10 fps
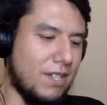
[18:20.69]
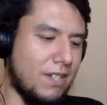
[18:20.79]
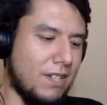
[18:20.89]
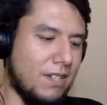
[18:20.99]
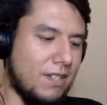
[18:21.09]

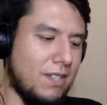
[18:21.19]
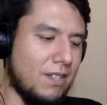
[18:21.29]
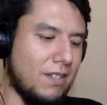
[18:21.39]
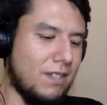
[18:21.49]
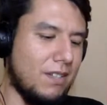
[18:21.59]
And I
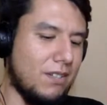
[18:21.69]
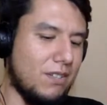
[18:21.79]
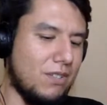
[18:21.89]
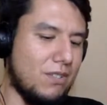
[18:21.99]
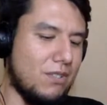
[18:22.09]
think like it
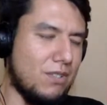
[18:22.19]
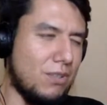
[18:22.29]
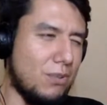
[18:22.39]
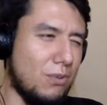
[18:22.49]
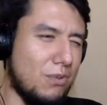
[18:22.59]

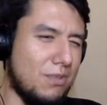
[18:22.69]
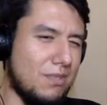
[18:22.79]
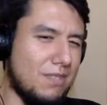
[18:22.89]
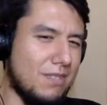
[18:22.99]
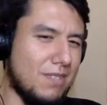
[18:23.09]

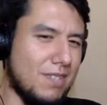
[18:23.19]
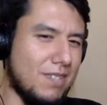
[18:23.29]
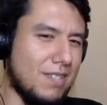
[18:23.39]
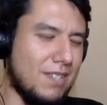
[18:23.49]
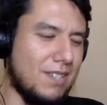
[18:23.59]
shows
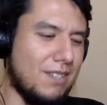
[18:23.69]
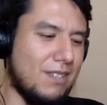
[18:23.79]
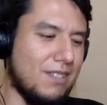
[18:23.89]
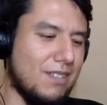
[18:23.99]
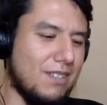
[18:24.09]

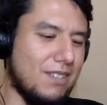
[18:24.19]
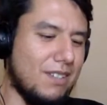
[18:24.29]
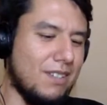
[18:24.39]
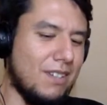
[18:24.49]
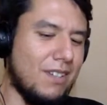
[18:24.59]
because a
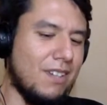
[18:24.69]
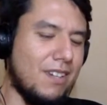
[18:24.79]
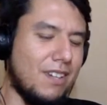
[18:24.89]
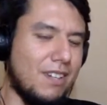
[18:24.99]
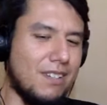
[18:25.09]
lot of the
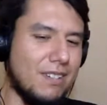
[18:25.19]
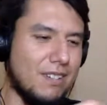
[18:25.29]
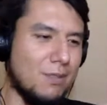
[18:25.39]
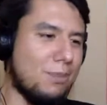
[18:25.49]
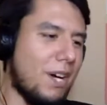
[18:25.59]
ideas
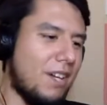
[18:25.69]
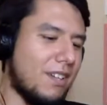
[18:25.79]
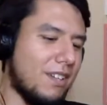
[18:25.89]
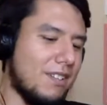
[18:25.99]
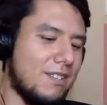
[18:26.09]
in the
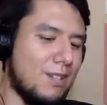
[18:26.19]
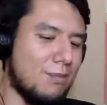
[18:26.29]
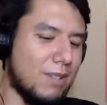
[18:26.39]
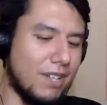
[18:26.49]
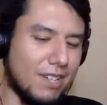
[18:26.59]
pilot seem
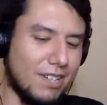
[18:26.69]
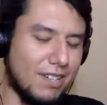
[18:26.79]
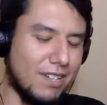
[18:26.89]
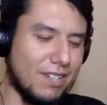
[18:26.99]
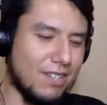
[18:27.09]
like
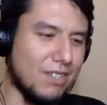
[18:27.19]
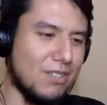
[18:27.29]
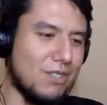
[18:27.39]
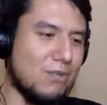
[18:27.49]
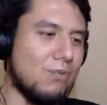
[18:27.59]
they're
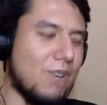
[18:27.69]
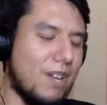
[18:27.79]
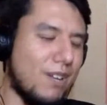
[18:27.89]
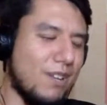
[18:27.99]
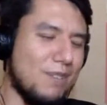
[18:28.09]
just
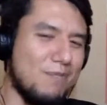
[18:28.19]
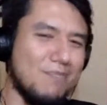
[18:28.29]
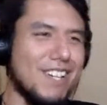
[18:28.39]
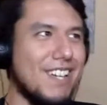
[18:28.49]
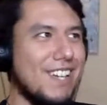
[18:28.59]
random
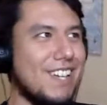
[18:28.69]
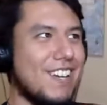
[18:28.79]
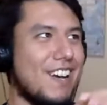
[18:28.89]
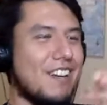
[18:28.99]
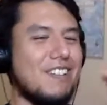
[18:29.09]

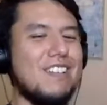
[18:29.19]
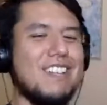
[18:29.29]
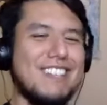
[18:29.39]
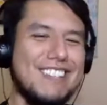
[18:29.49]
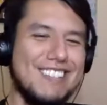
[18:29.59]

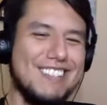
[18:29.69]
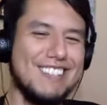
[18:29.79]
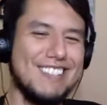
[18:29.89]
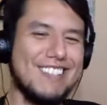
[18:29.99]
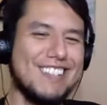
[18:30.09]
ideas
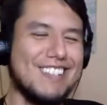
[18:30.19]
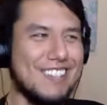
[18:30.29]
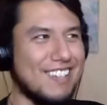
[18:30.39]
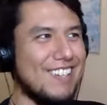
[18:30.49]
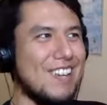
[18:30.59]
like
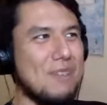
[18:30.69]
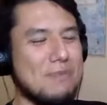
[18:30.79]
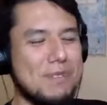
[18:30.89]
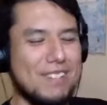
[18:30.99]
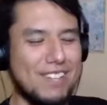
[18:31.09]

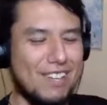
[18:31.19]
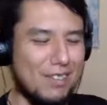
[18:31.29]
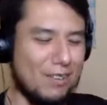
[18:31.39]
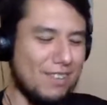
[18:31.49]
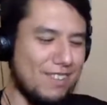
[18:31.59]
put together and